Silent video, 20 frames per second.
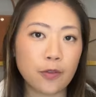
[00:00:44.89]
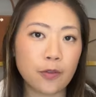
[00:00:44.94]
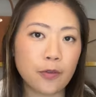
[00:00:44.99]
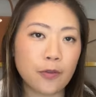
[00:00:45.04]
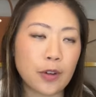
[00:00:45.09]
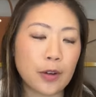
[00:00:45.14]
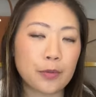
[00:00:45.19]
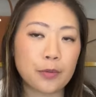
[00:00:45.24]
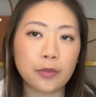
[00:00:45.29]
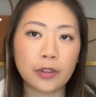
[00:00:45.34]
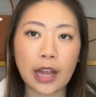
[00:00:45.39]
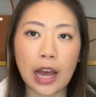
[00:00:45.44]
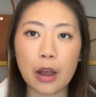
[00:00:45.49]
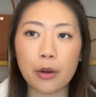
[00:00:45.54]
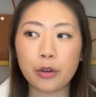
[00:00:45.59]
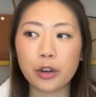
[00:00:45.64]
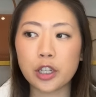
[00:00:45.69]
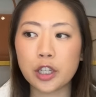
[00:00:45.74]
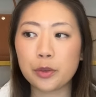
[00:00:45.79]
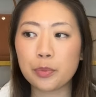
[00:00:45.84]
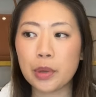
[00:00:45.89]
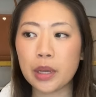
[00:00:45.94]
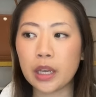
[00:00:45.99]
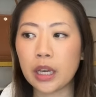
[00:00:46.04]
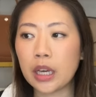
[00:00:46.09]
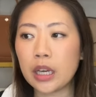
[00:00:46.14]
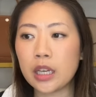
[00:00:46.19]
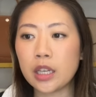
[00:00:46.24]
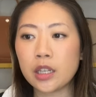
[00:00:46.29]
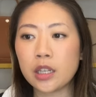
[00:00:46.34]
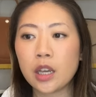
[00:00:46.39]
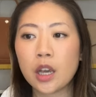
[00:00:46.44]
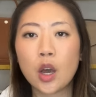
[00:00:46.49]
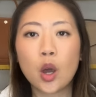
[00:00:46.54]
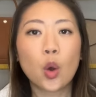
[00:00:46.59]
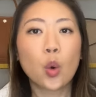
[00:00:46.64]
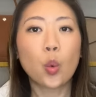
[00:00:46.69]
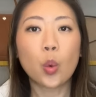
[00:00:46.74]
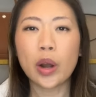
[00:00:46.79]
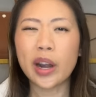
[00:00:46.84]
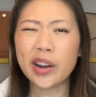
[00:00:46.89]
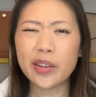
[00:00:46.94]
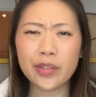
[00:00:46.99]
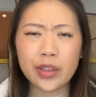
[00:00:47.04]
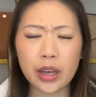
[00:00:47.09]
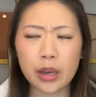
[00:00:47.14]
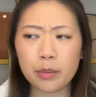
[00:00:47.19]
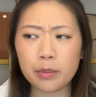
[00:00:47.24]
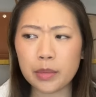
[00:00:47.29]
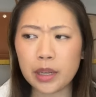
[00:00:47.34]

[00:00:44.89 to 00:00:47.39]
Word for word: from flowers because one of them,